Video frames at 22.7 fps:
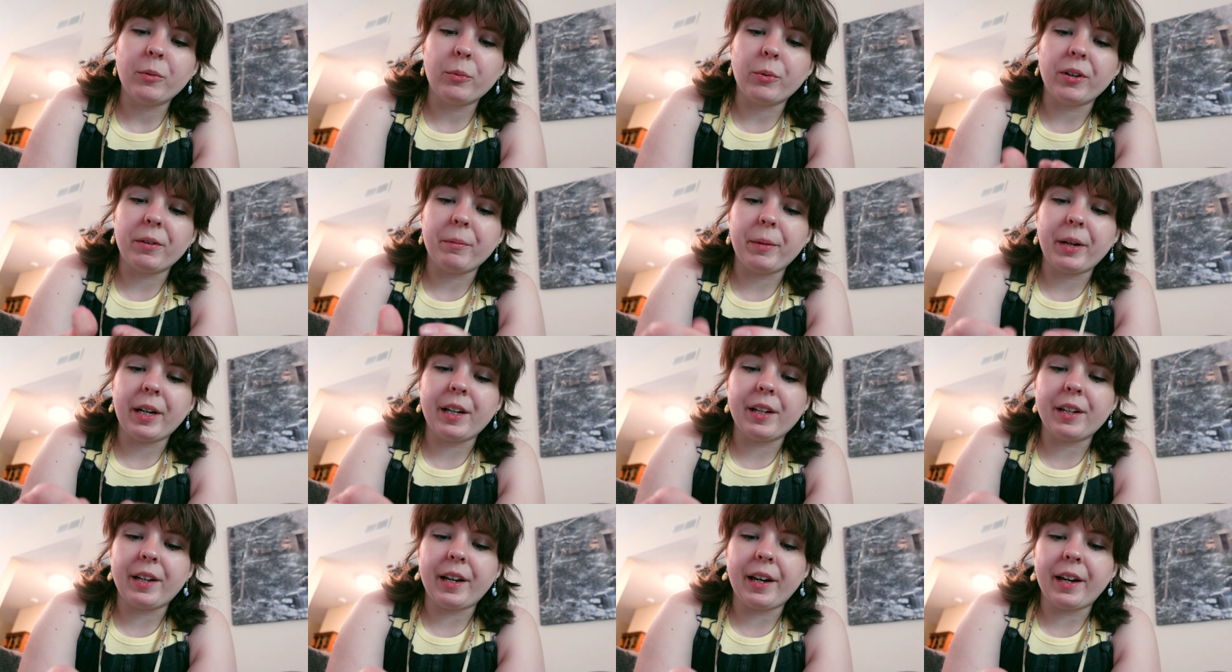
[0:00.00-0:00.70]
one of
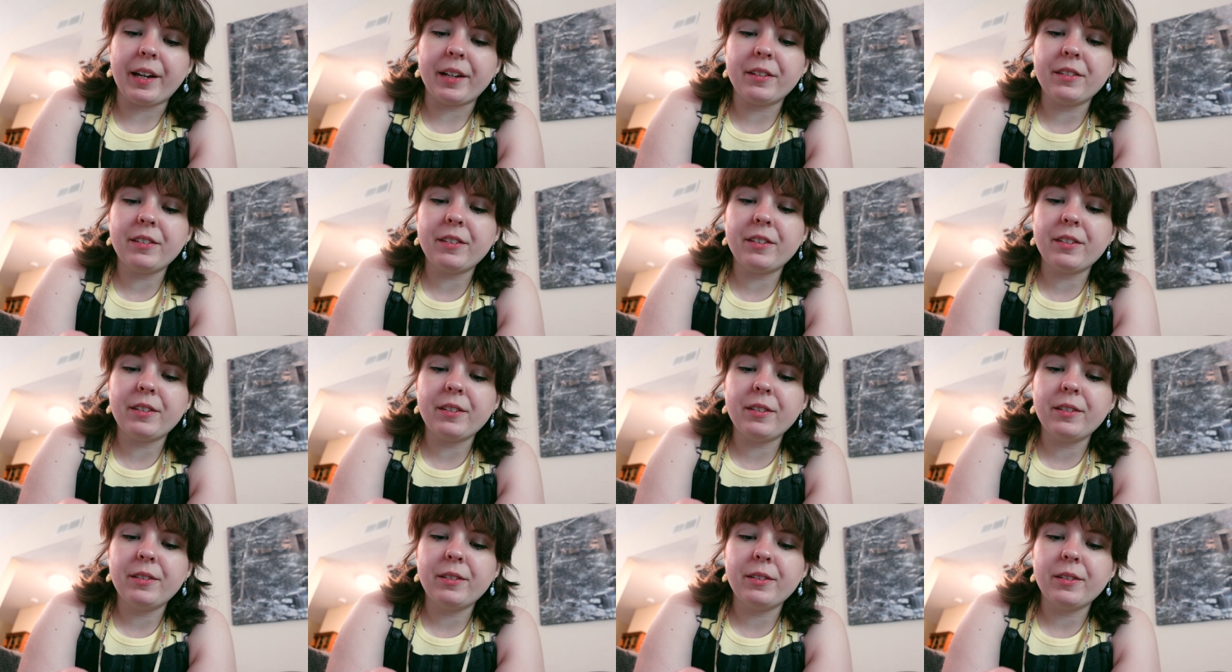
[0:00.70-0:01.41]
my
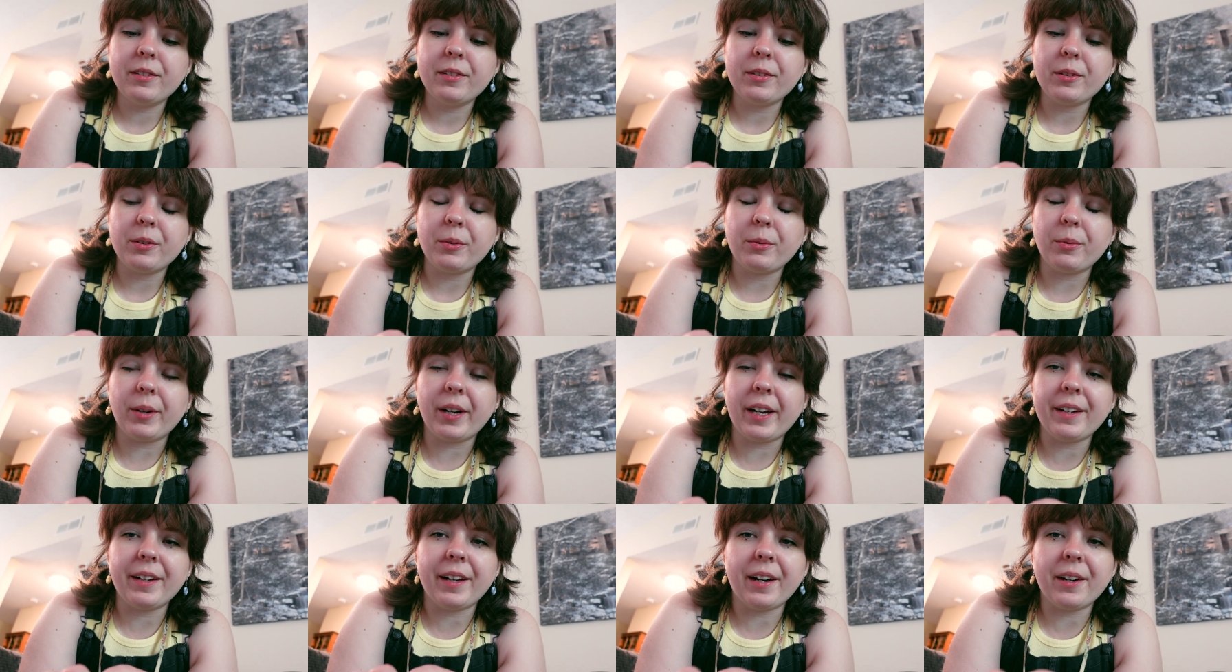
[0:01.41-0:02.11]
cats
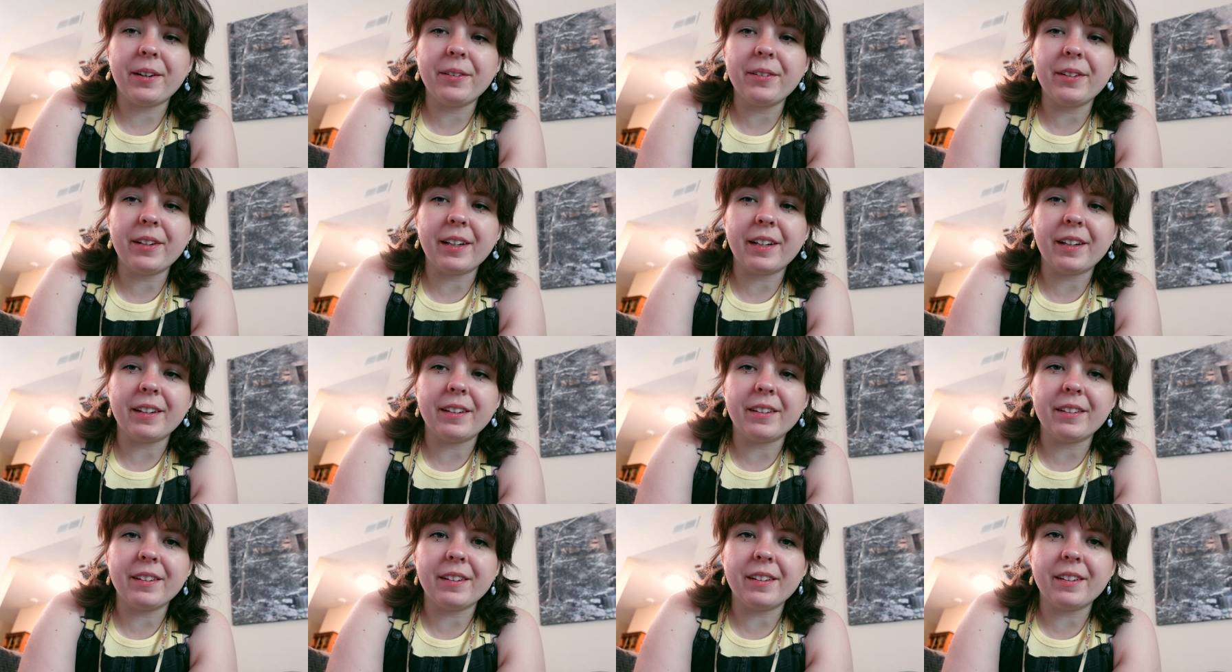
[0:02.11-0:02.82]
ran out
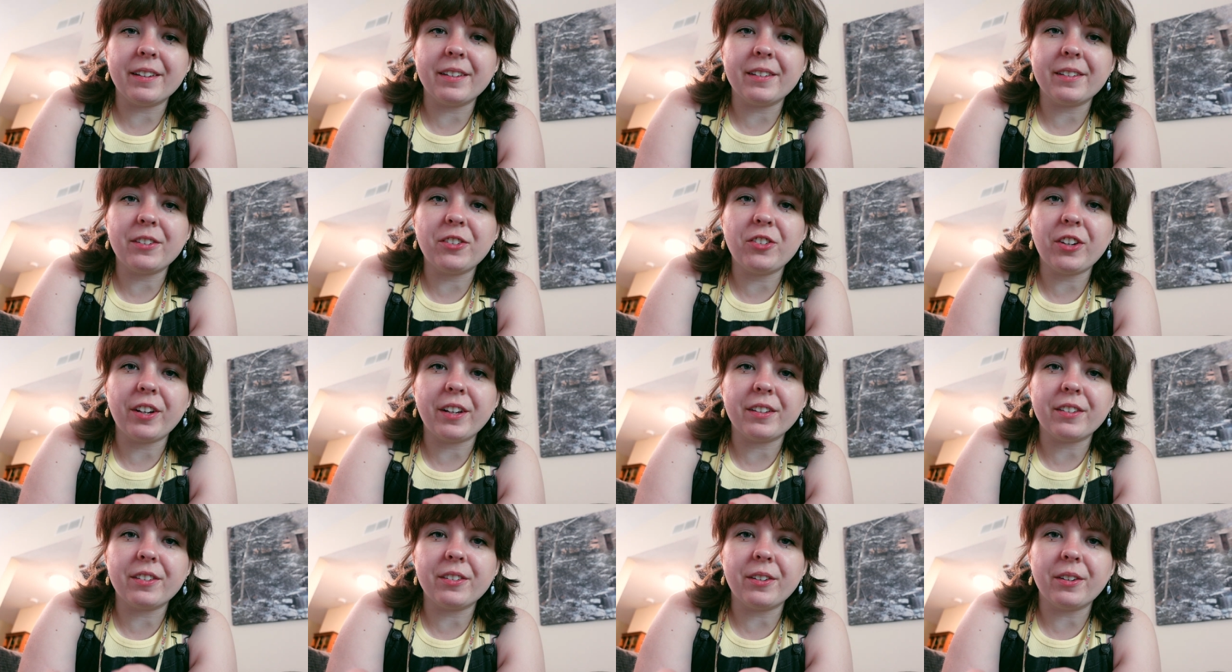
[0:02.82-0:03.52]
and
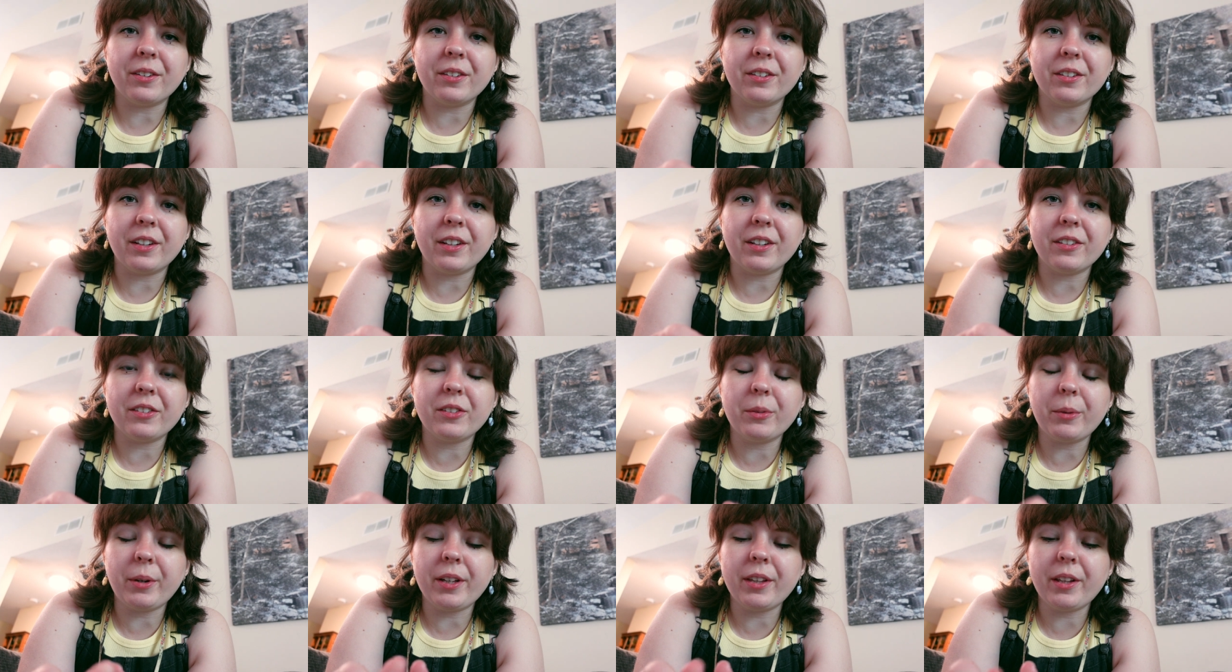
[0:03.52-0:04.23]
chased all the geese
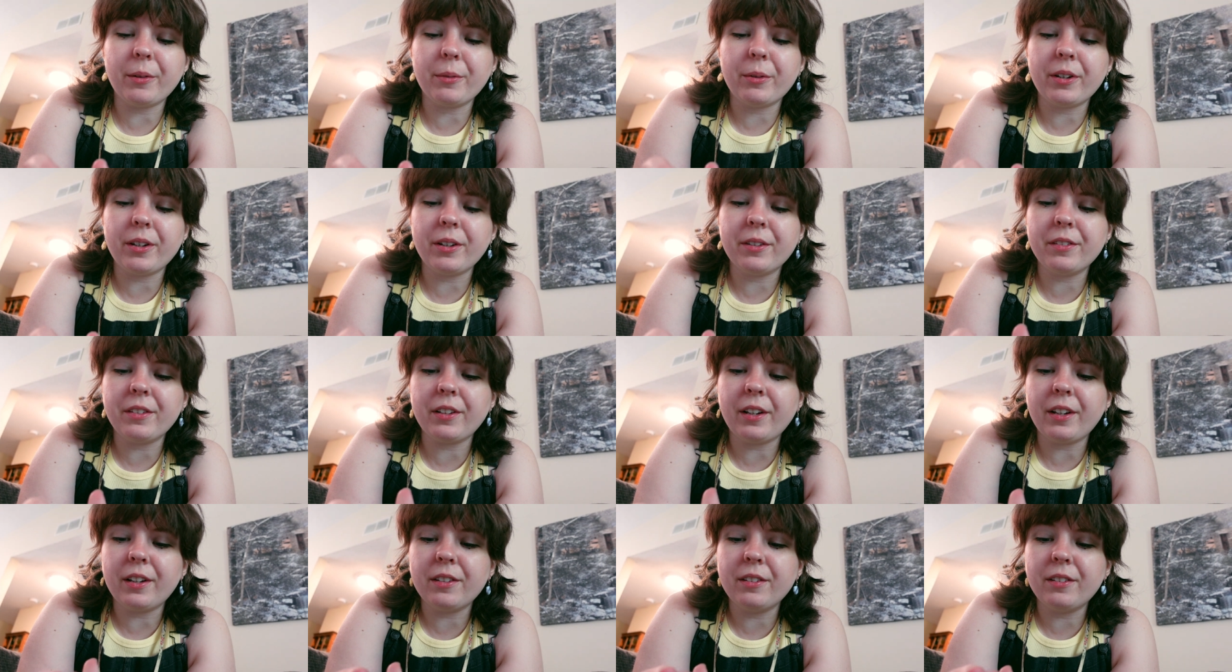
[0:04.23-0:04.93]
away that were
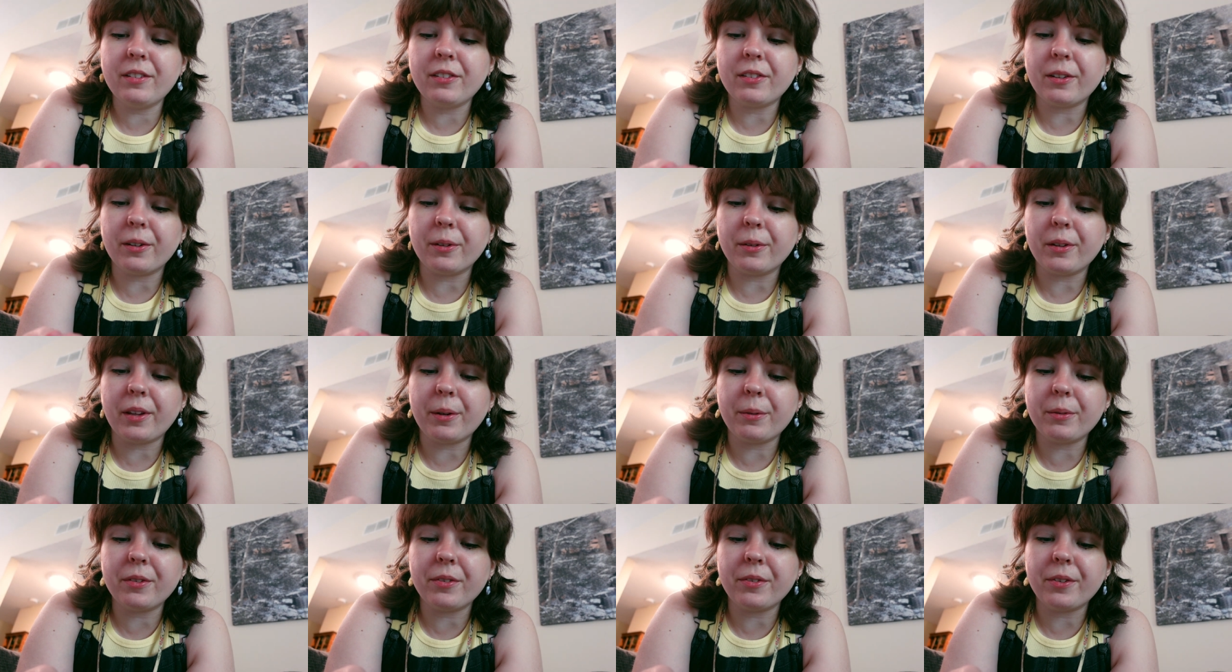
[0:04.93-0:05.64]
outside, so
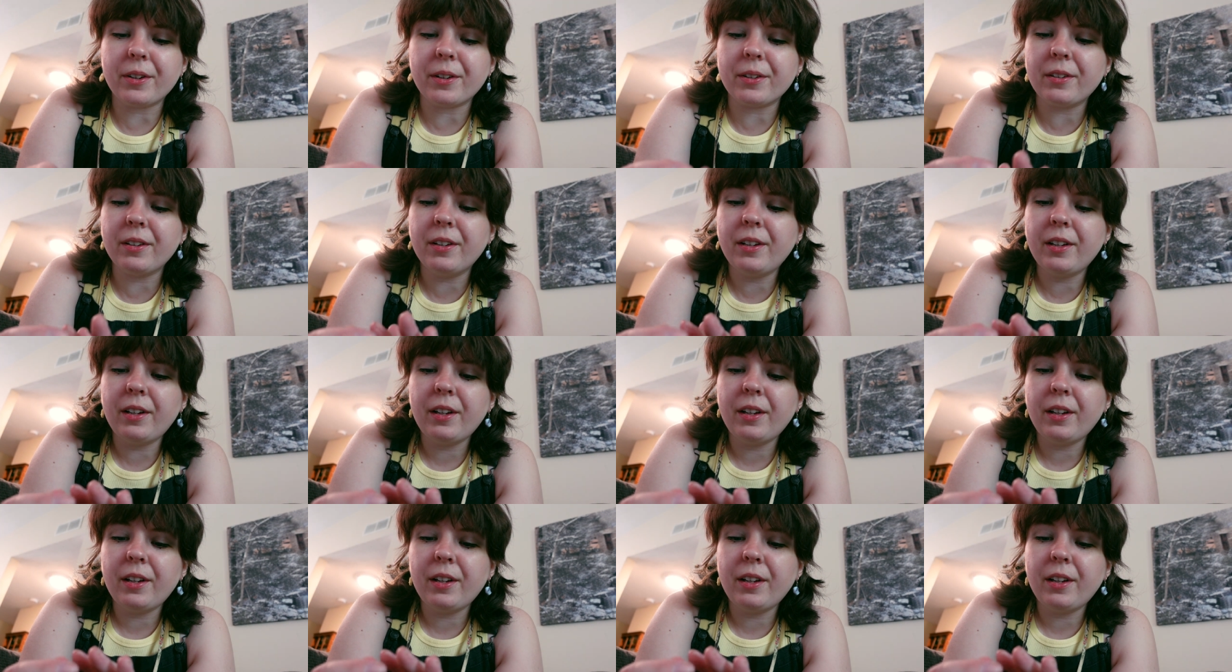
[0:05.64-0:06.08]
that was fun.